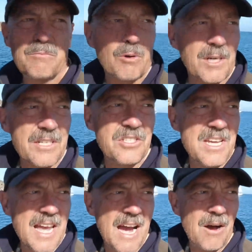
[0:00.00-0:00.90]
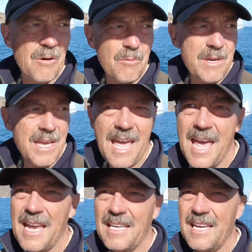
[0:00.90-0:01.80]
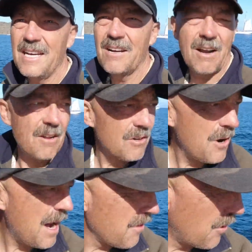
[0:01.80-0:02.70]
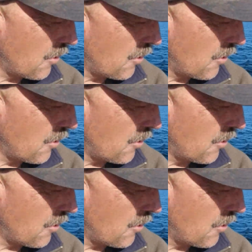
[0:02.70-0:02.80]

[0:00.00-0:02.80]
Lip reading: we're going to see how we hang here. I don't know how the